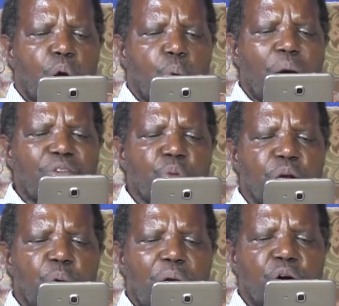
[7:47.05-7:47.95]
Once
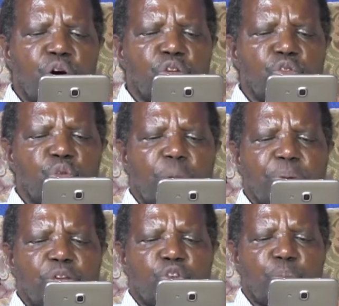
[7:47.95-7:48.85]
when we were going to a
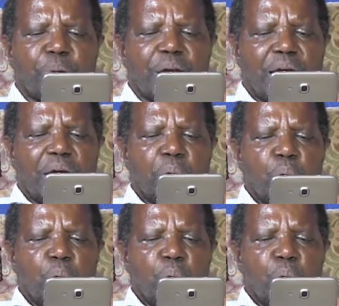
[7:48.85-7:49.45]
place of prayer,